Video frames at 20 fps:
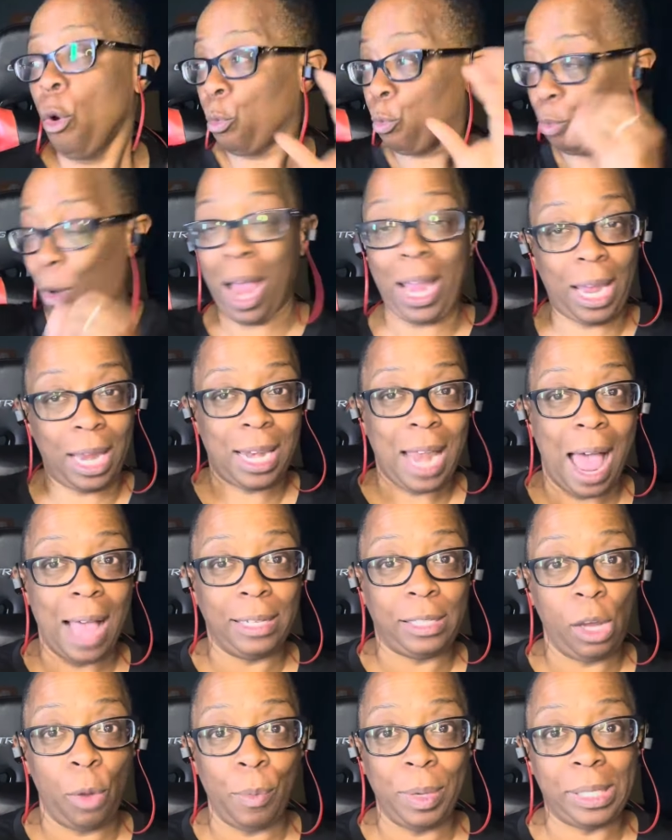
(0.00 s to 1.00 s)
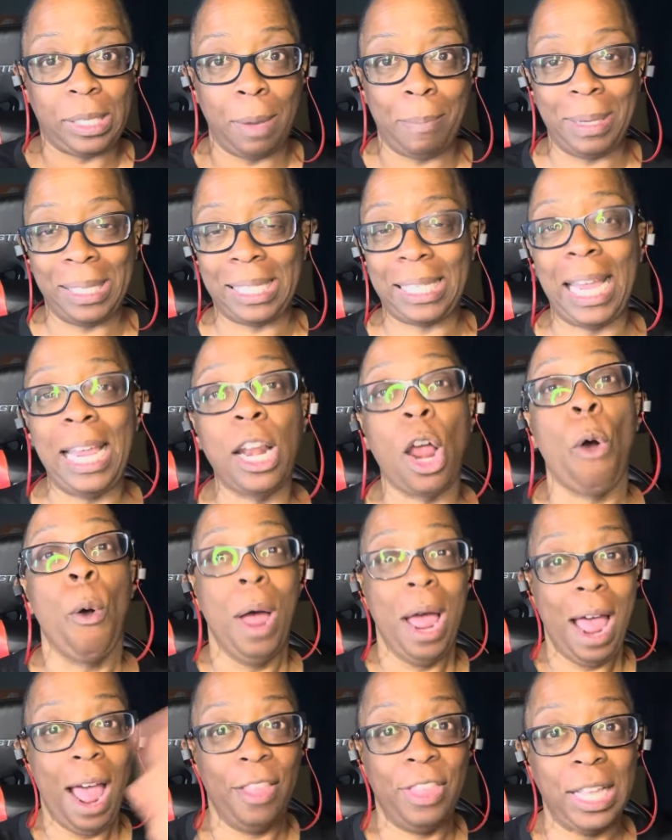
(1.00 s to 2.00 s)
recognize it was a mosquito,
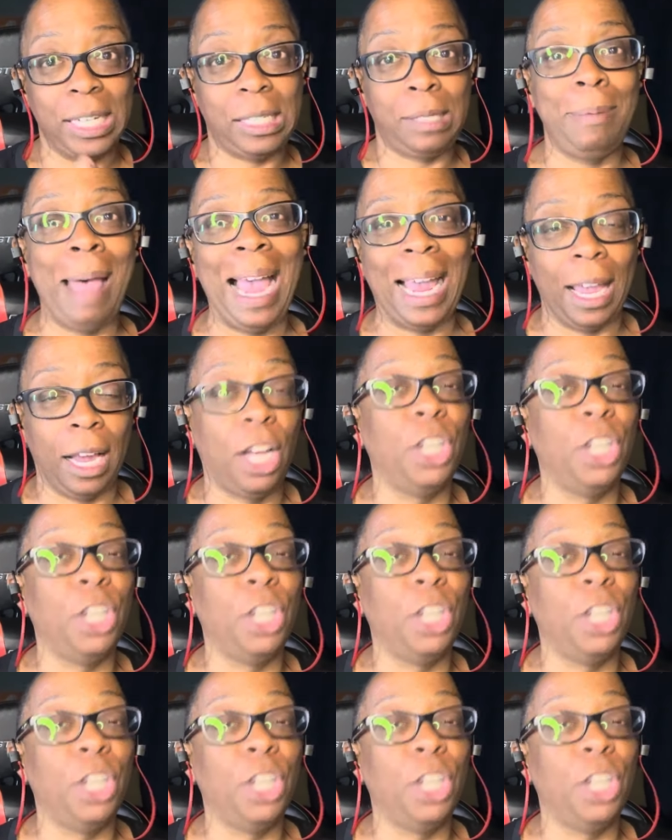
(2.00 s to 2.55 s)
and then smack it.